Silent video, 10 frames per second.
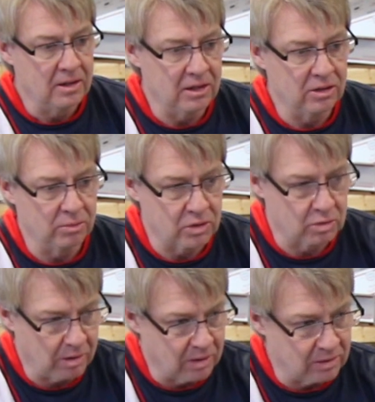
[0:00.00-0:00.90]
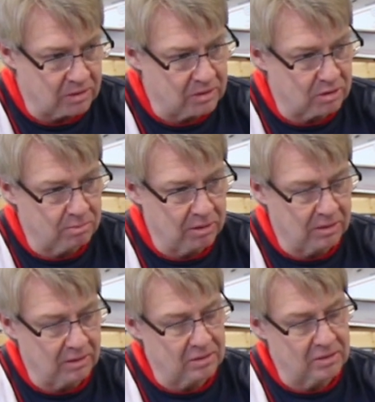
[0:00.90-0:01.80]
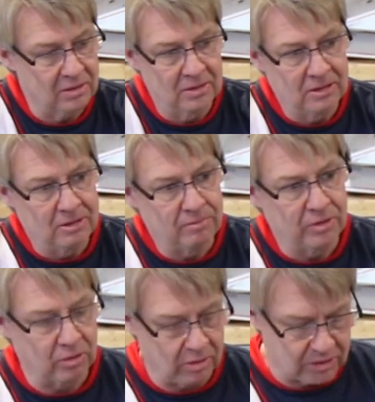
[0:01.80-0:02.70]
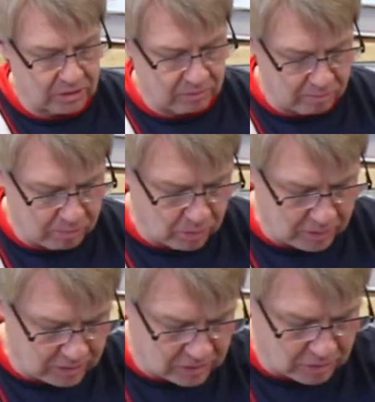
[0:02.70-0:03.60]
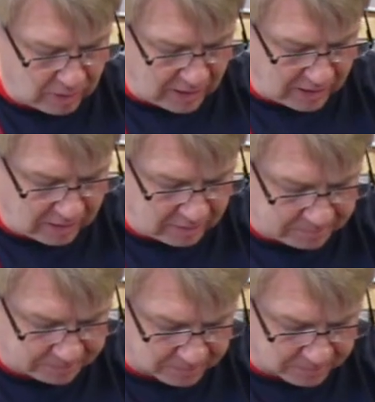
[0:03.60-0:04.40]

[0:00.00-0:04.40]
in the response just because the crossover point is so high.